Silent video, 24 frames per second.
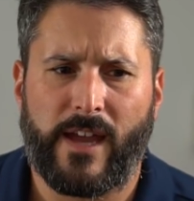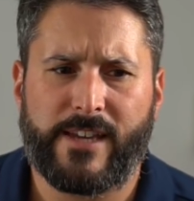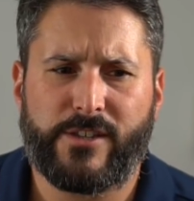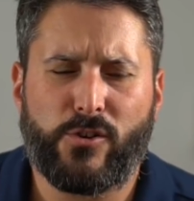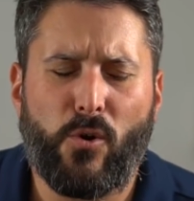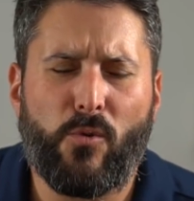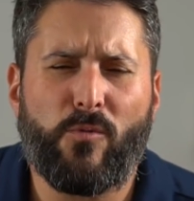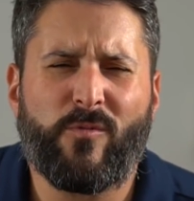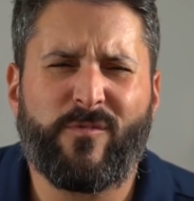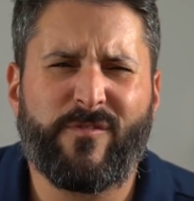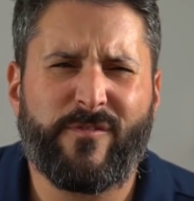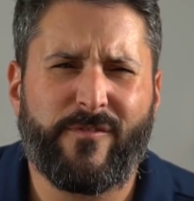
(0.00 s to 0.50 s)
I
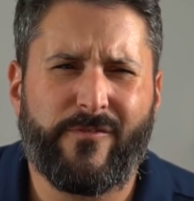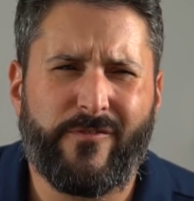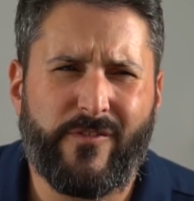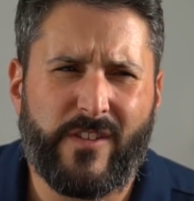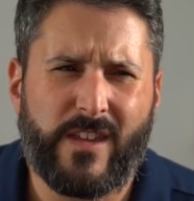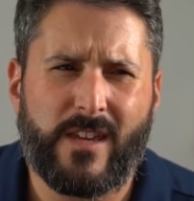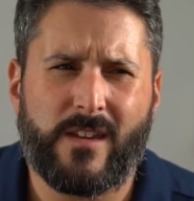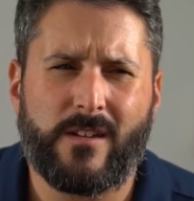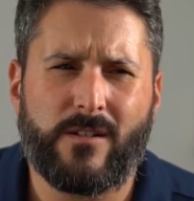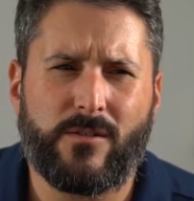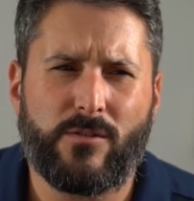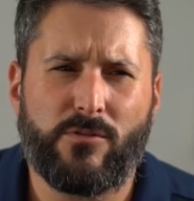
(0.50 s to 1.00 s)
don't
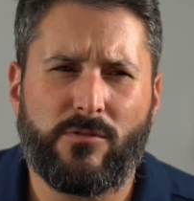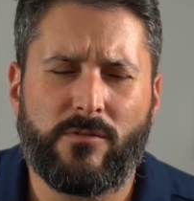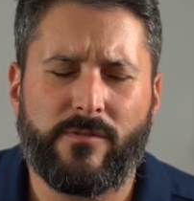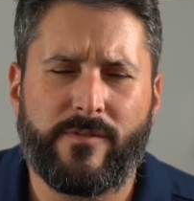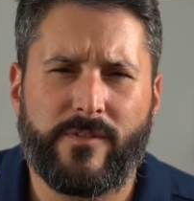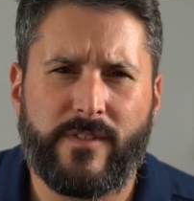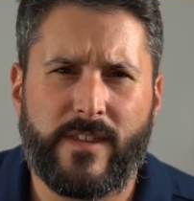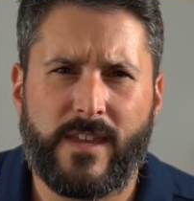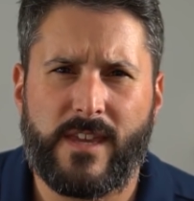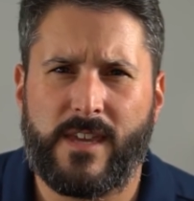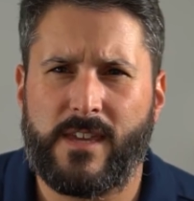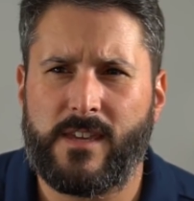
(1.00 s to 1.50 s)
feel
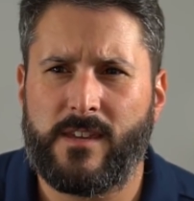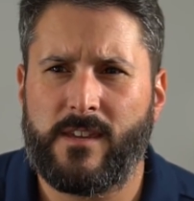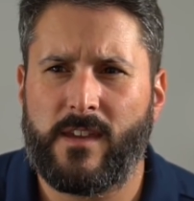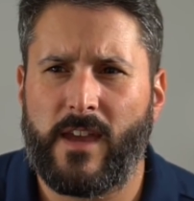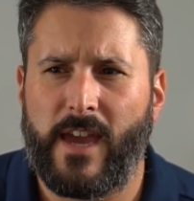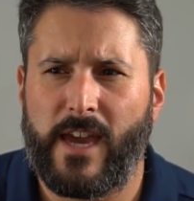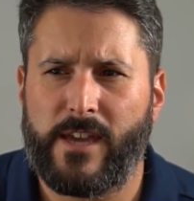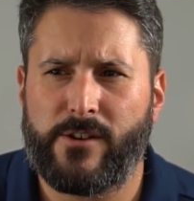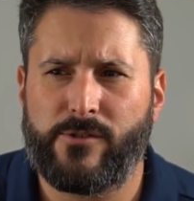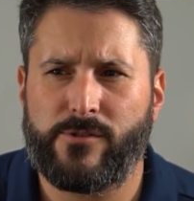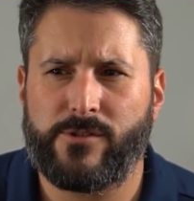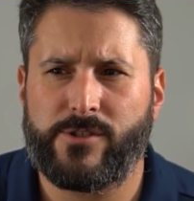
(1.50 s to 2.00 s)
the
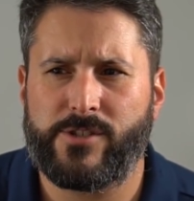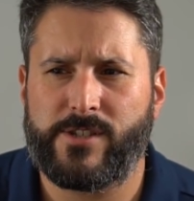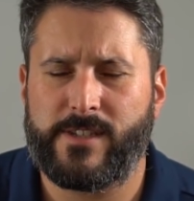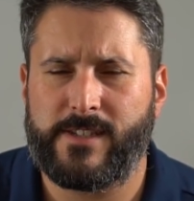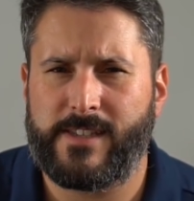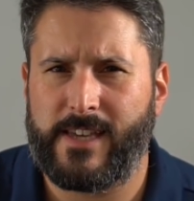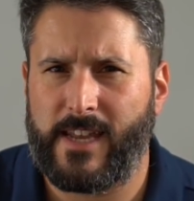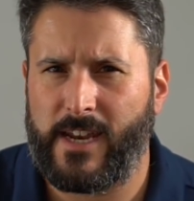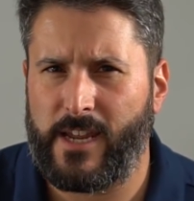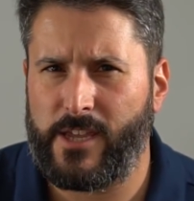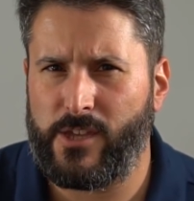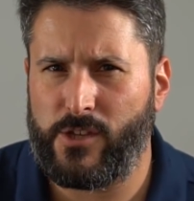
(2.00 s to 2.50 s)
energy
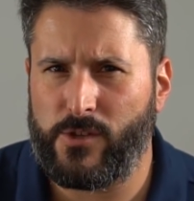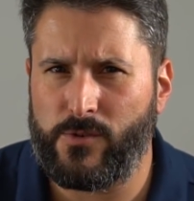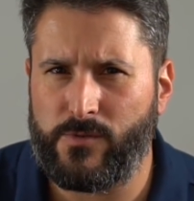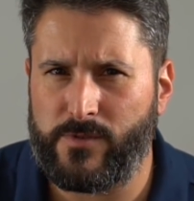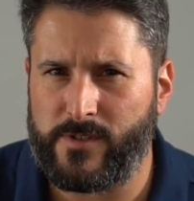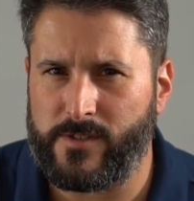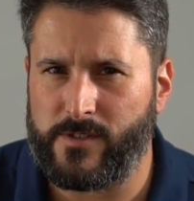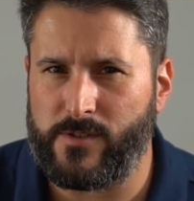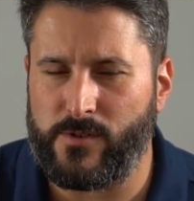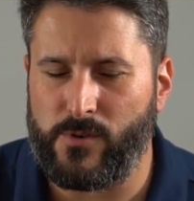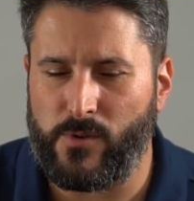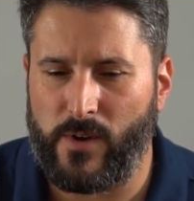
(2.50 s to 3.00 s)
that I
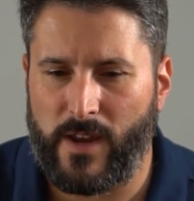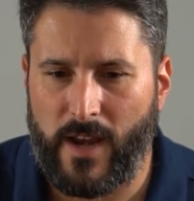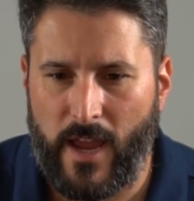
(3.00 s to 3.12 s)
used to.